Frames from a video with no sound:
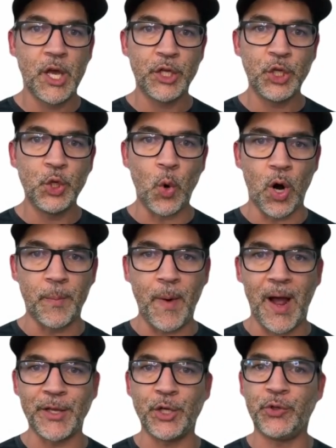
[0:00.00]
You are
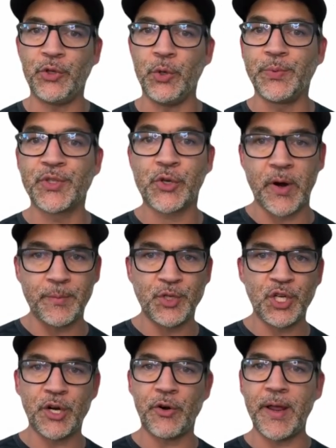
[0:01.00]
my YouTube script
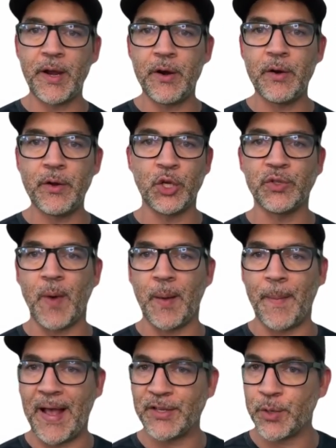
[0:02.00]
generator. Use my
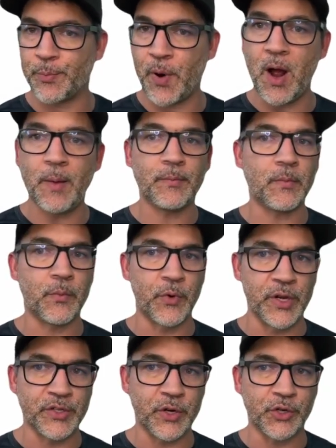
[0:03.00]
master prompt,
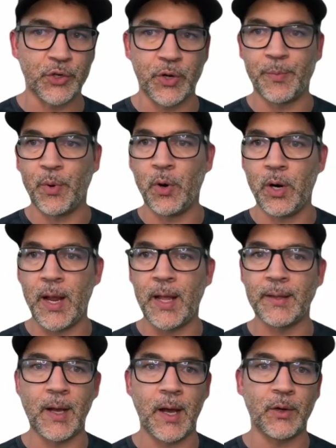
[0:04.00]
research report,
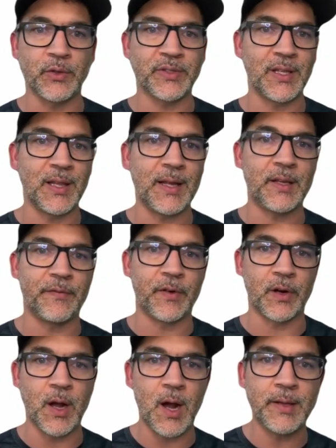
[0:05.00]
and title selected
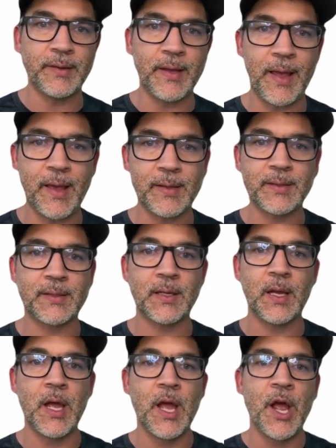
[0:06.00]
for context.
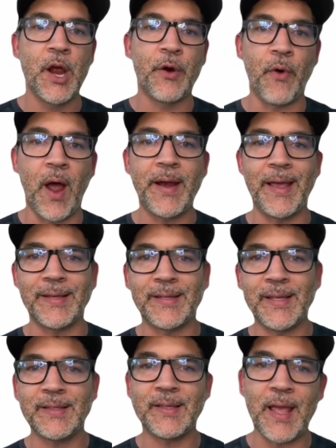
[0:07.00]
Write a
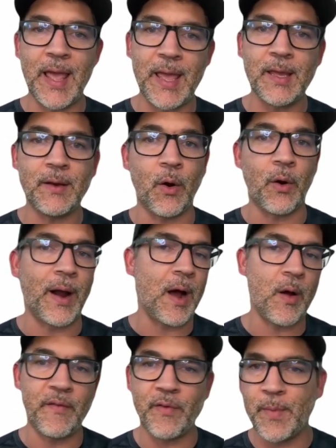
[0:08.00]
6 to 8 or
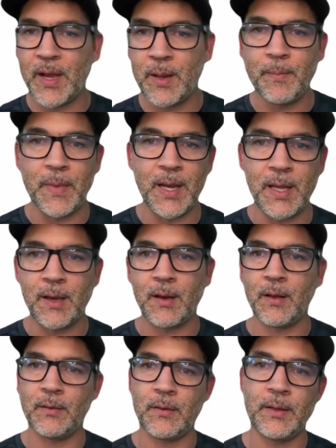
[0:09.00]
however many
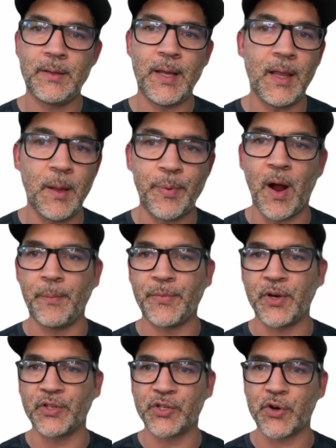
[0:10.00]
minute
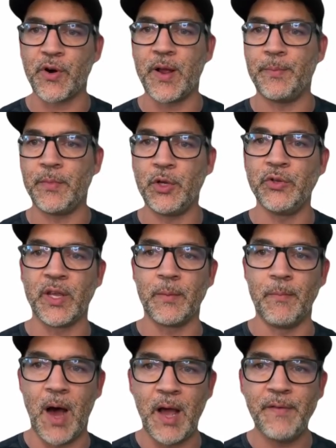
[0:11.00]
teleprompter script
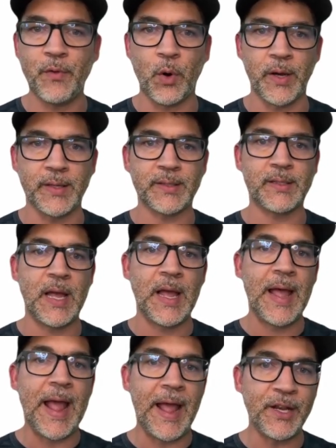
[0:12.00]
using my voice
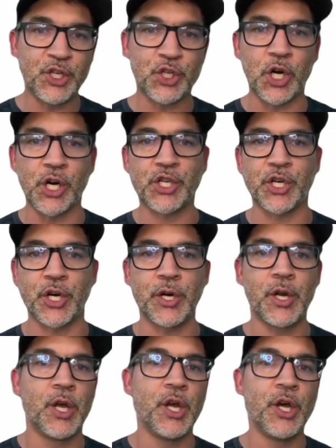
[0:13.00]
and
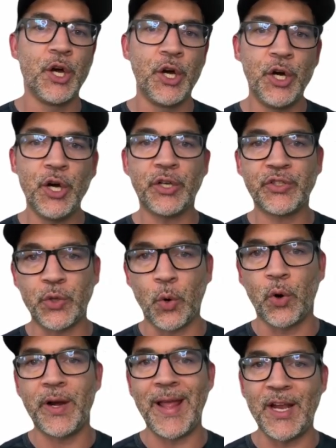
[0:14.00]
structure, hook,
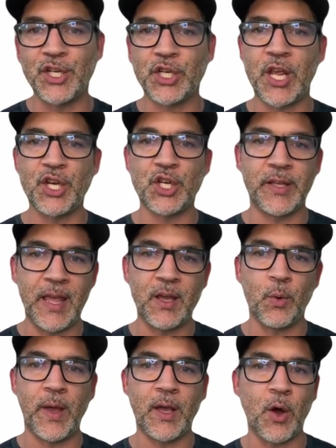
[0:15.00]
story, education,
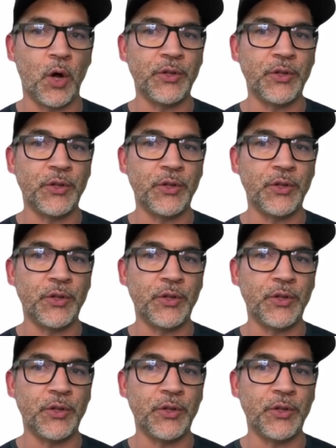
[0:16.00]
takeaway, call